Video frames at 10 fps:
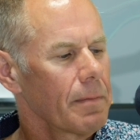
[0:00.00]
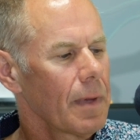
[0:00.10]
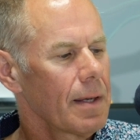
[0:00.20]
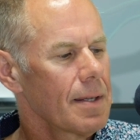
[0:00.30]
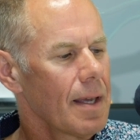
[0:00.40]

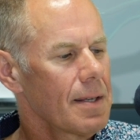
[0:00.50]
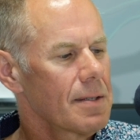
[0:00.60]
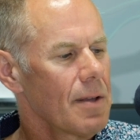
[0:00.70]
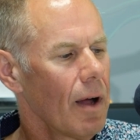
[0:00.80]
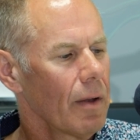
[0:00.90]
is
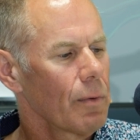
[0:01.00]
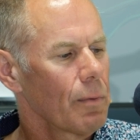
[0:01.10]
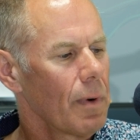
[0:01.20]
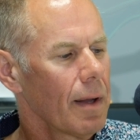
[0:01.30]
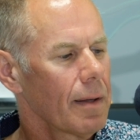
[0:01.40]
not
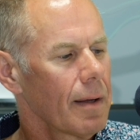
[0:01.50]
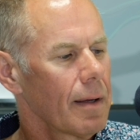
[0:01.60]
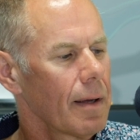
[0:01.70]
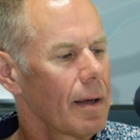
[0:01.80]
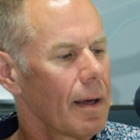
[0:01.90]
what
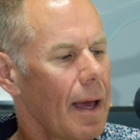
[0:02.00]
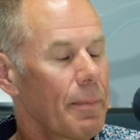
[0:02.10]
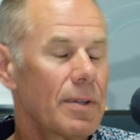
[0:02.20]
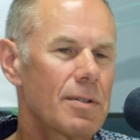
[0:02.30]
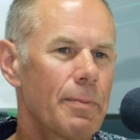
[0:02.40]

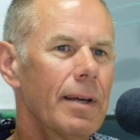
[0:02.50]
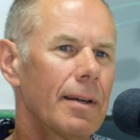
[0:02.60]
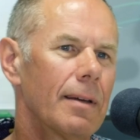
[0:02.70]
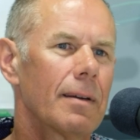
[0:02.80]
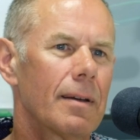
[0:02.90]
happened to
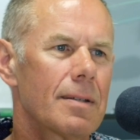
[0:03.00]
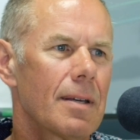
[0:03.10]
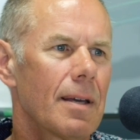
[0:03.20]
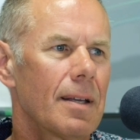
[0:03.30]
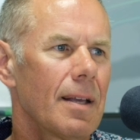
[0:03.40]
me.
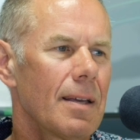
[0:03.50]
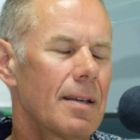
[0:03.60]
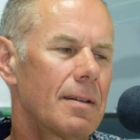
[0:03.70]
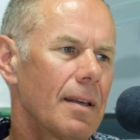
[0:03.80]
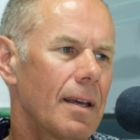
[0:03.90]

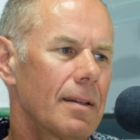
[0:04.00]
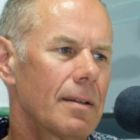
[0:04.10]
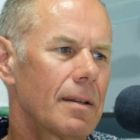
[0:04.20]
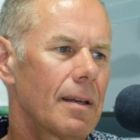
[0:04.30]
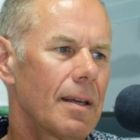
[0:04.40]
It
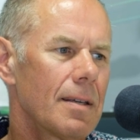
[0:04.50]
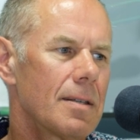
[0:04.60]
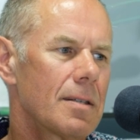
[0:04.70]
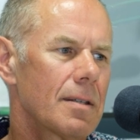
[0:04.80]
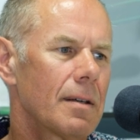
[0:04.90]

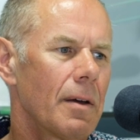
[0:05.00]
is,